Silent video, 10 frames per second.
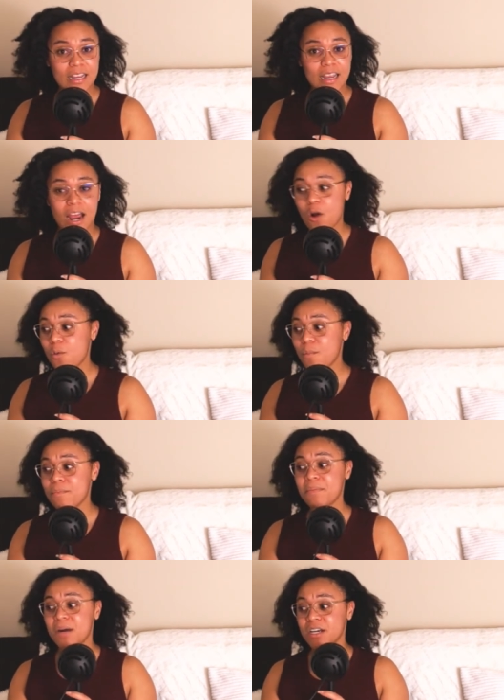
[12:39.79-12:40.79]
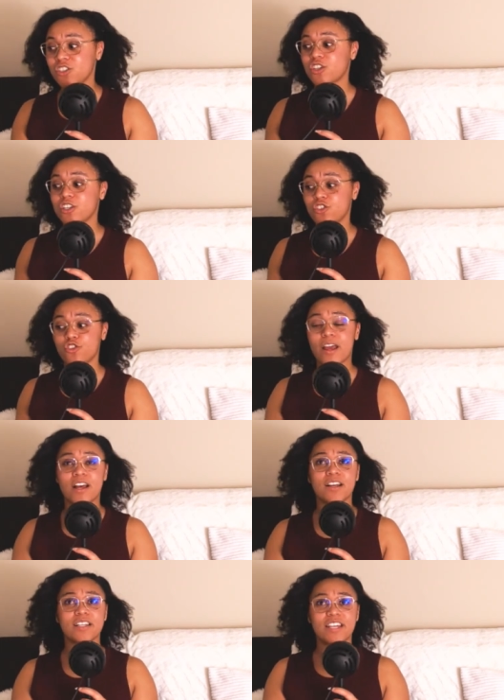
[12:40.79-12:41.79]
How much
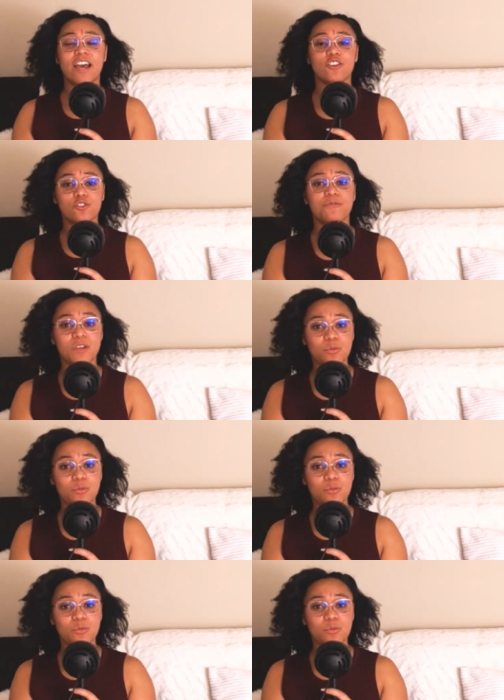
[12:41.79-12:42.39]
catastrophe